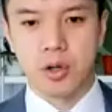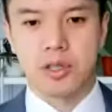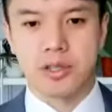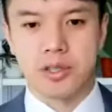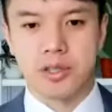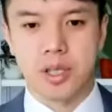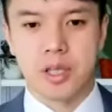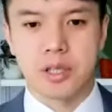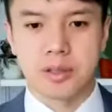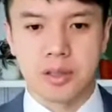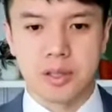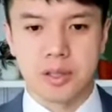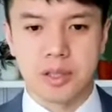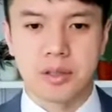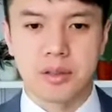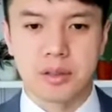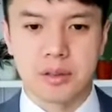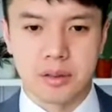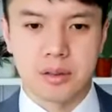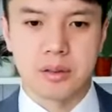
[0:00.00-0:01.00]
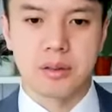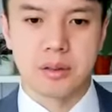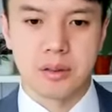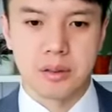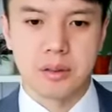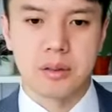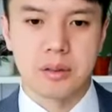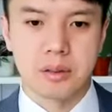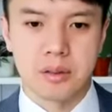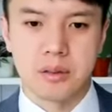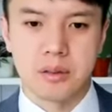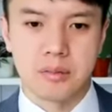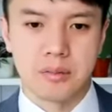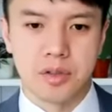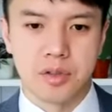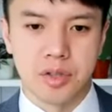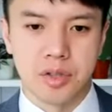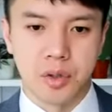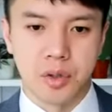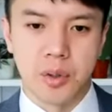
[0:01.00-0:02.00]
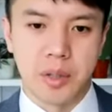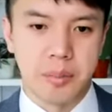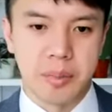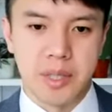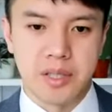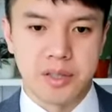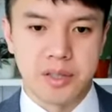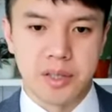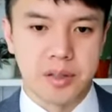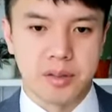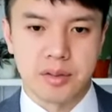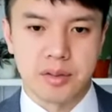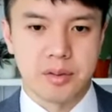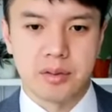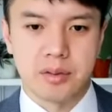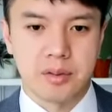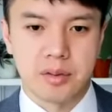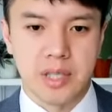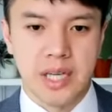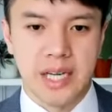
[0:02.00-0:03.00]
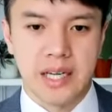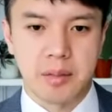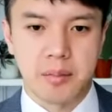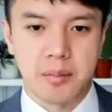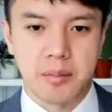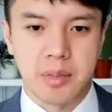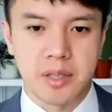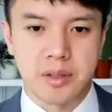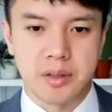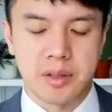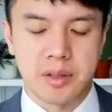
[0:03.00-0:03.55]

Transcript: on doing business, getting business.